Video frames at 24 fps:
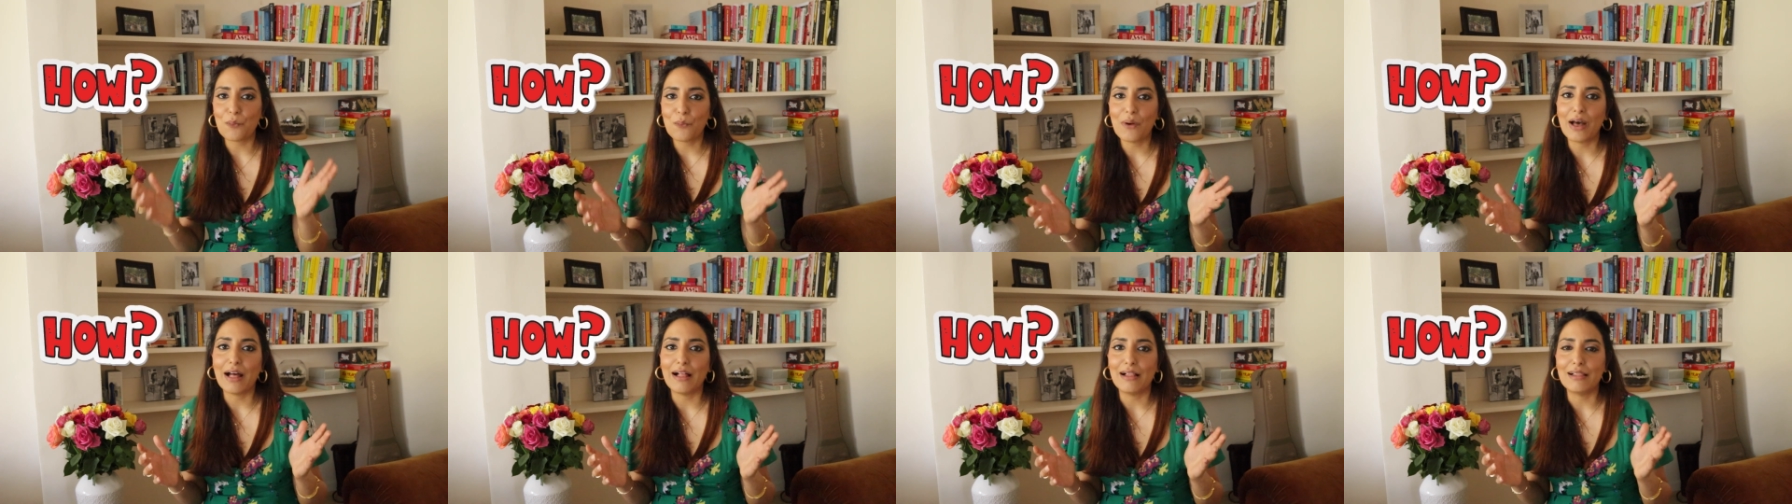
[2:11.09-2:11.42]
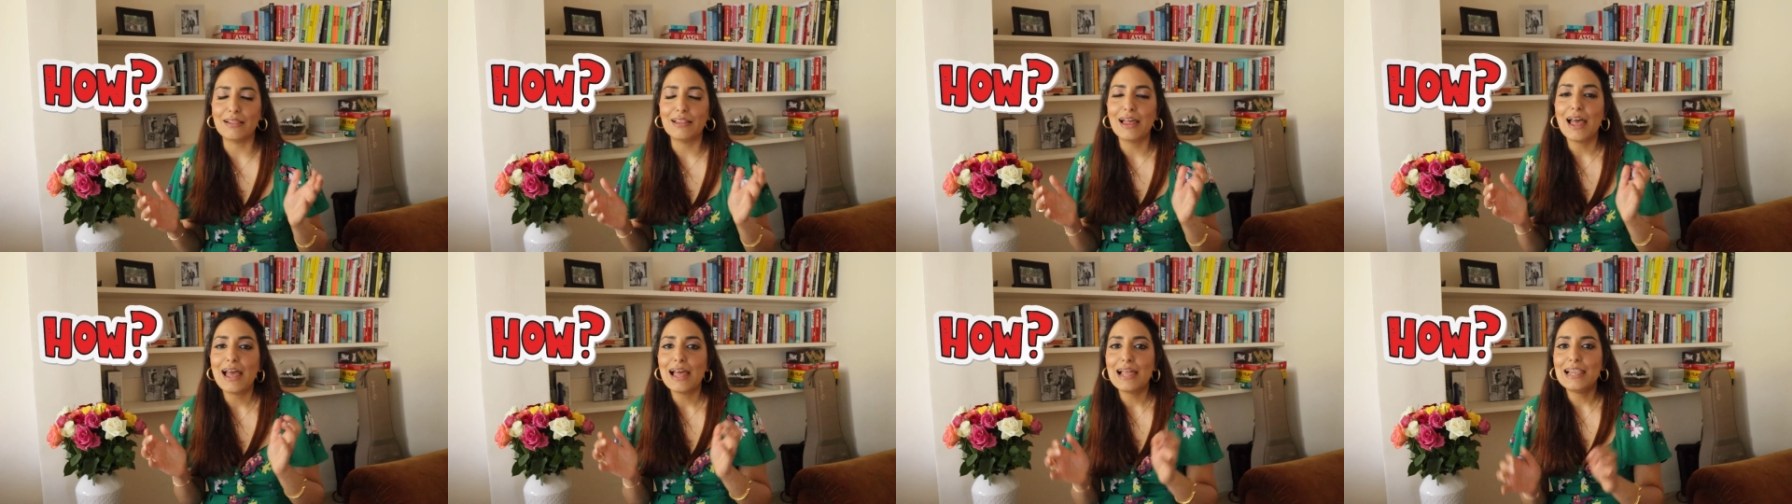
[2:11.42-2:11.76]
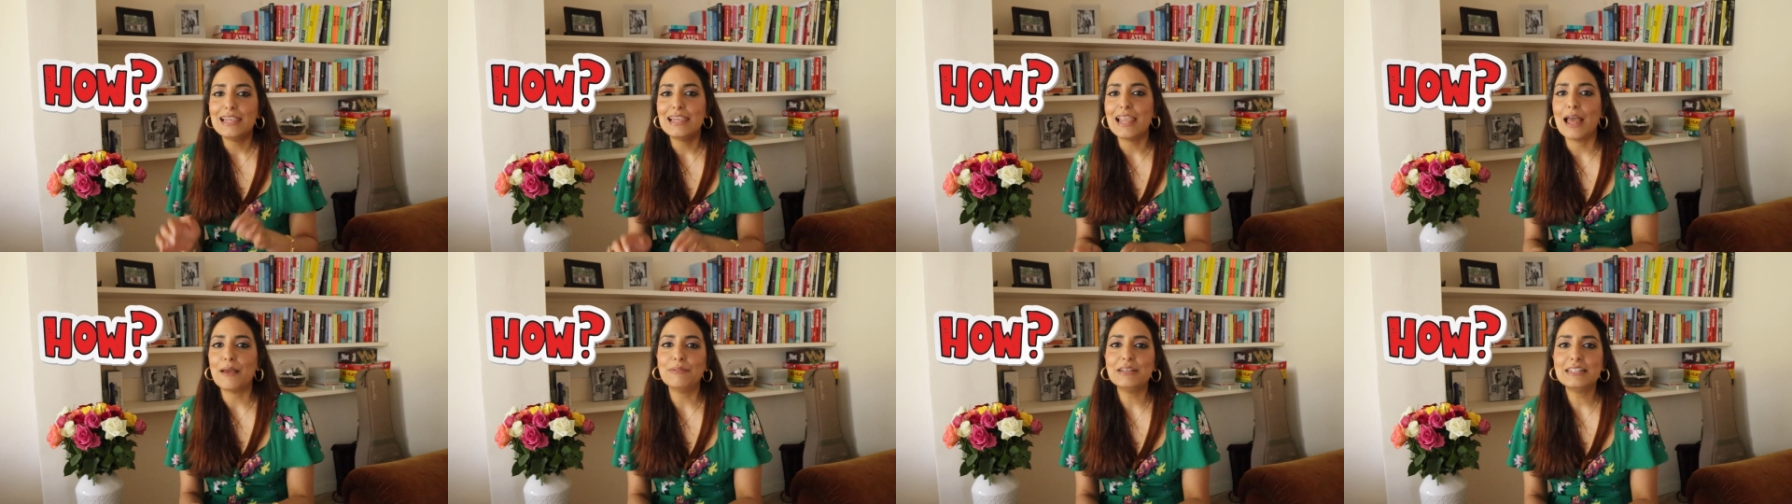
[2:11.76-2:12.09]
Well,
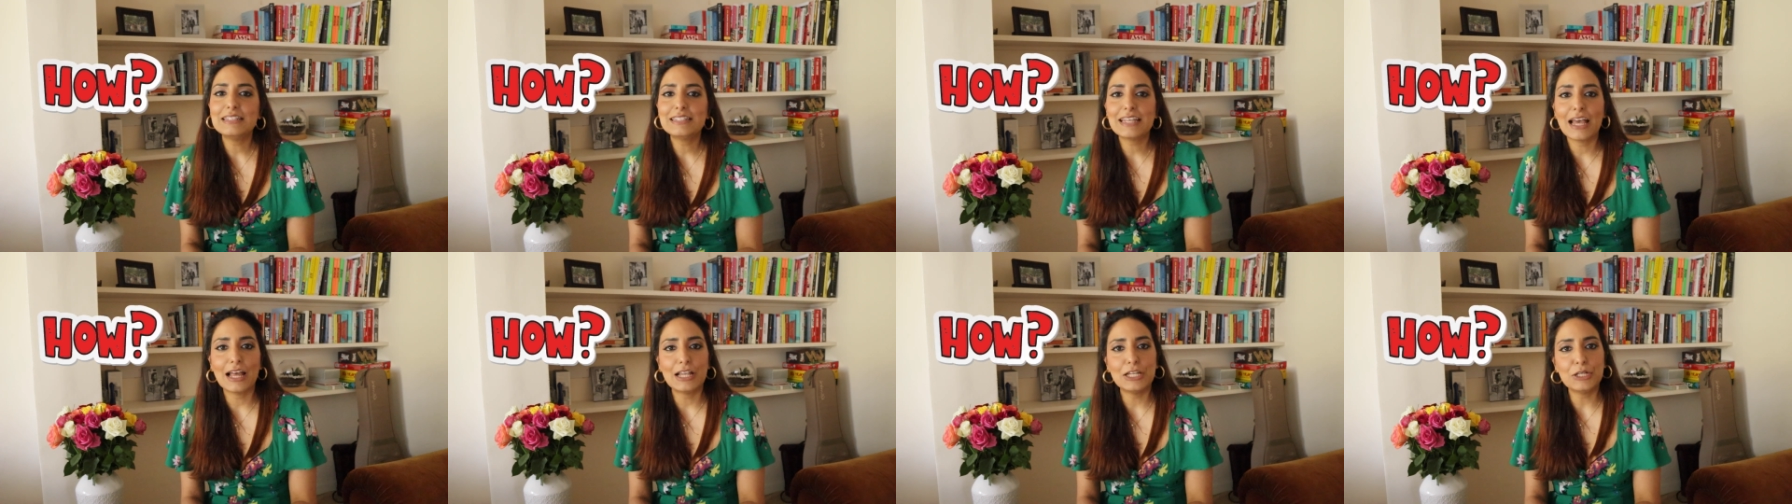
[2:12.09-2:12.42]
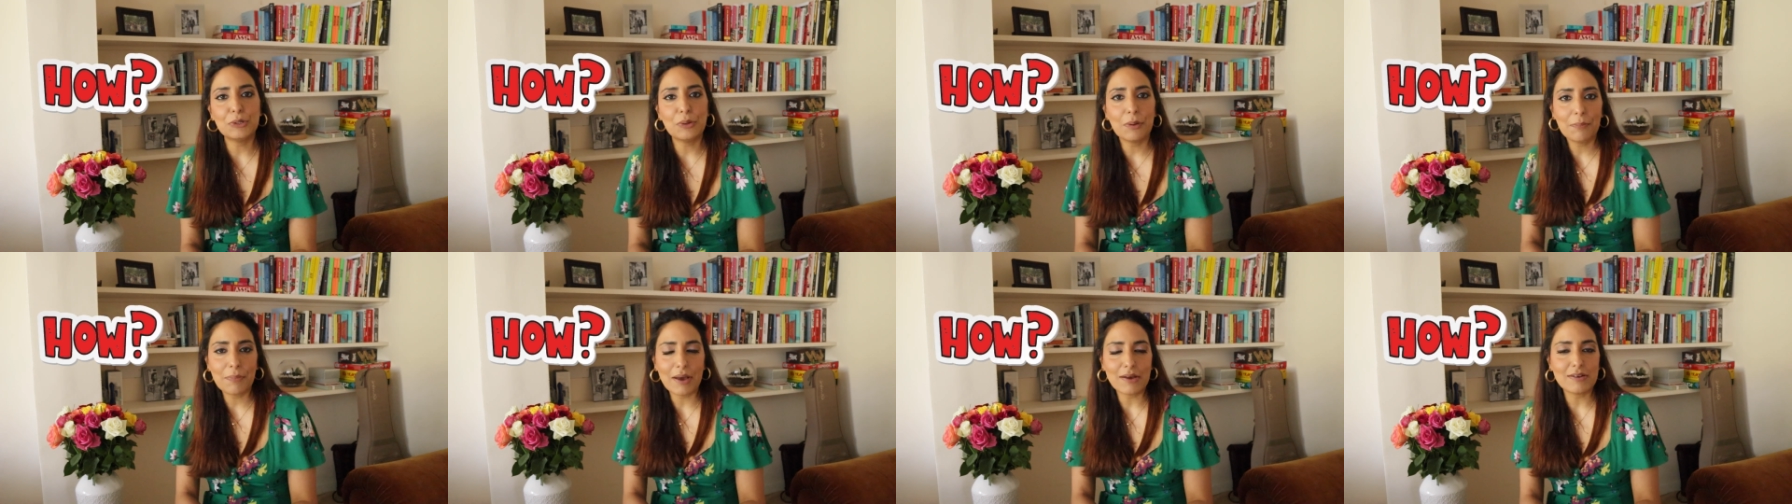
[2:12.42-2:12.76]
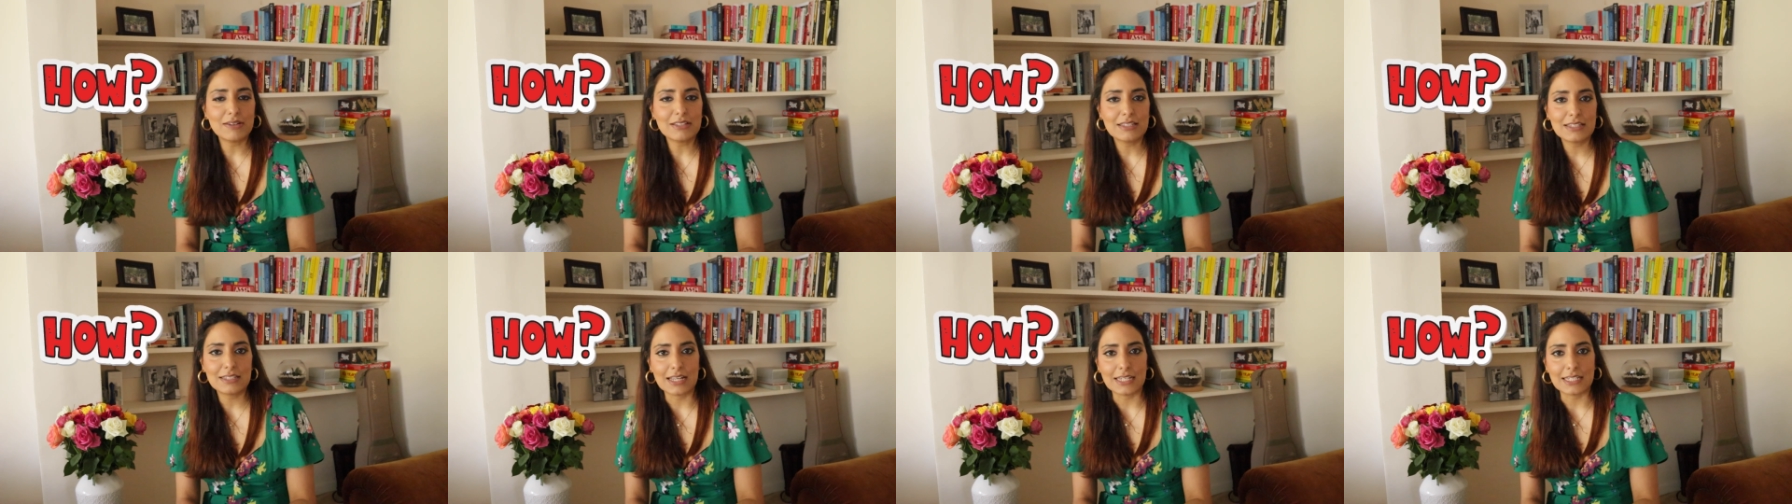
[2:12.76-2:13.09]
let me tell you about
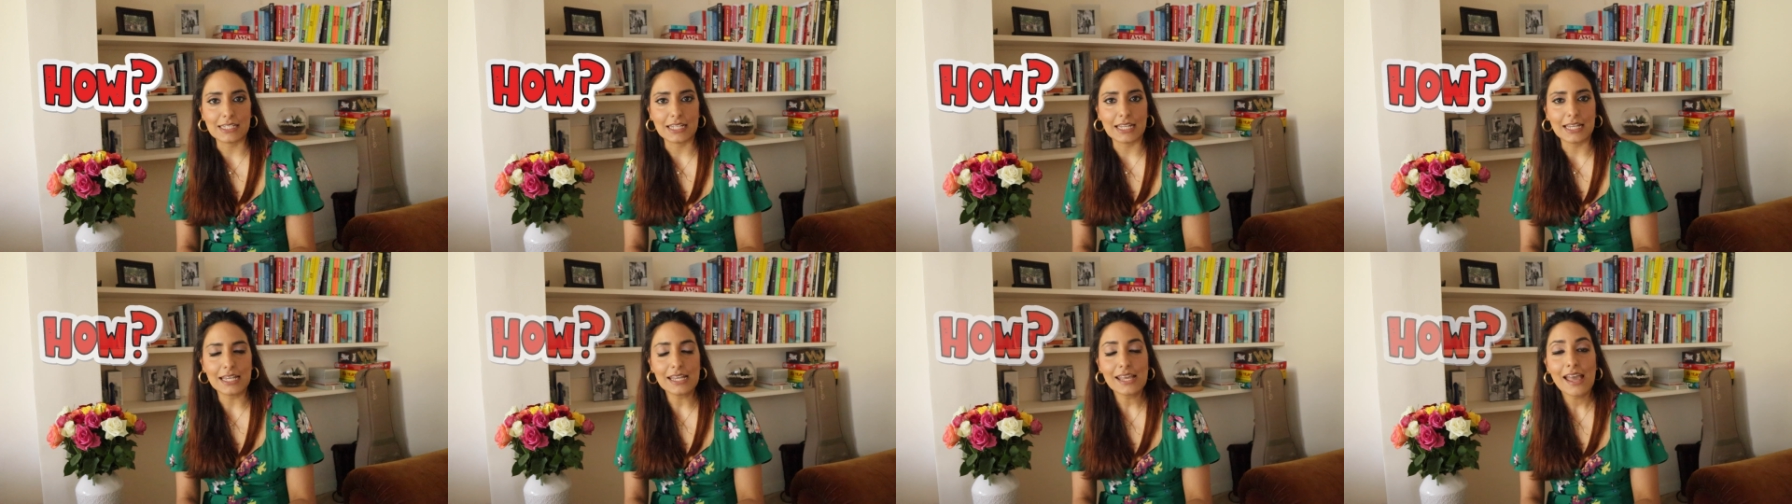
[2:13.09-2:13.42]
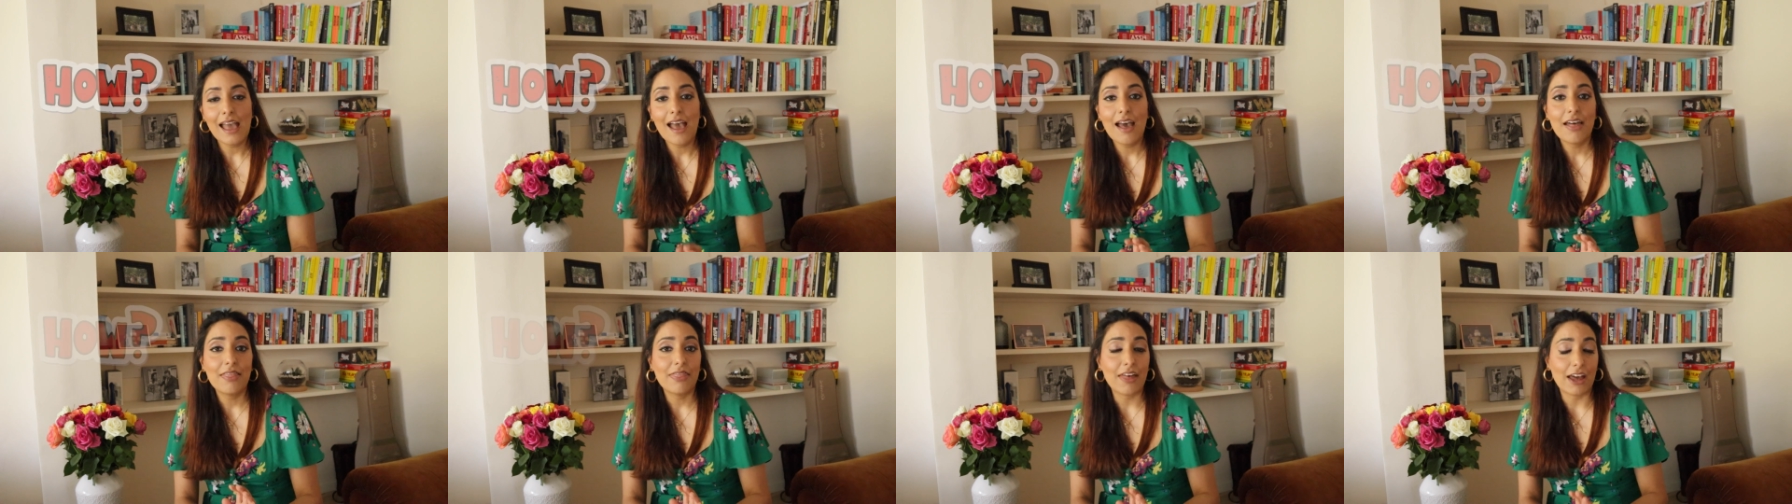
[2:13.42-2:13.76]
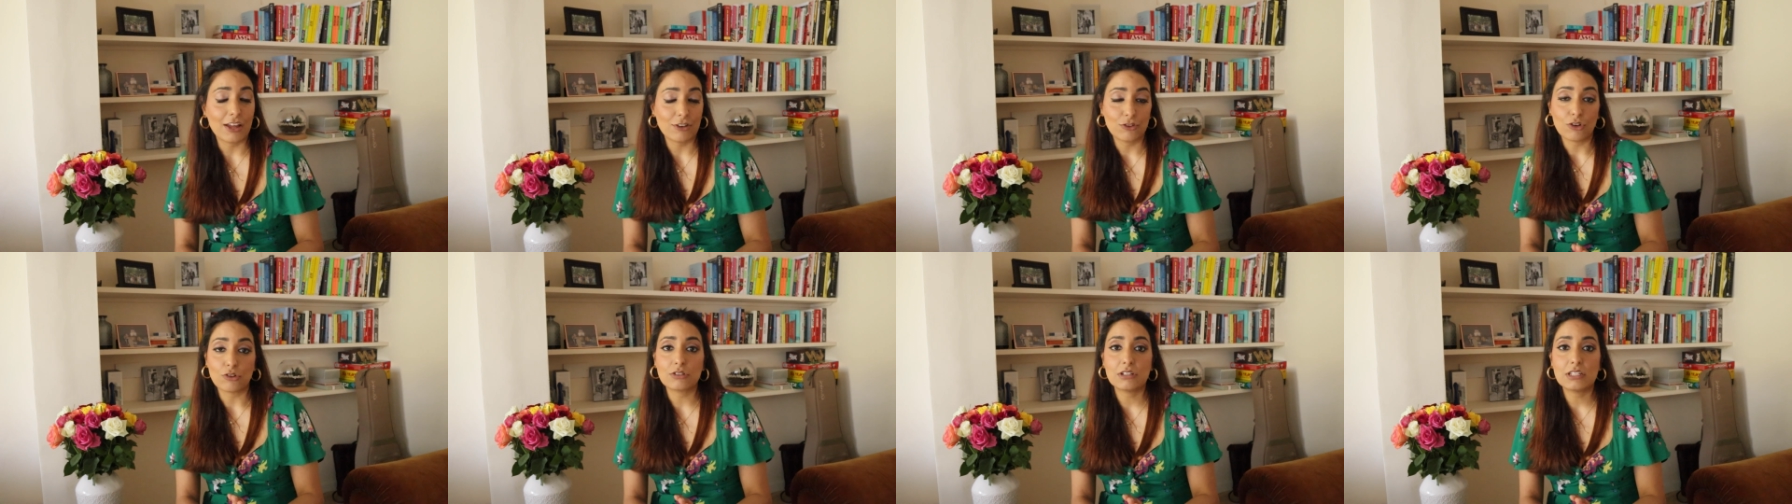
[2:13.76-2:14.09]
a study
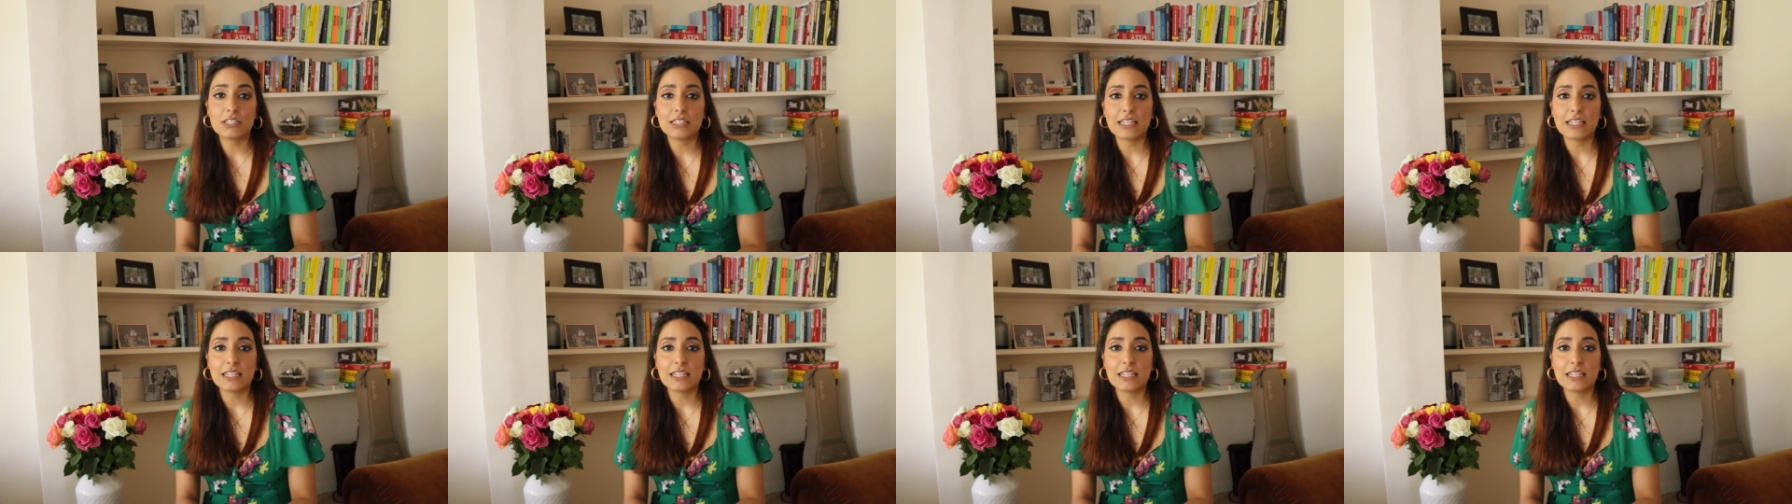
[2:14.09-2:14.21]
that Dr.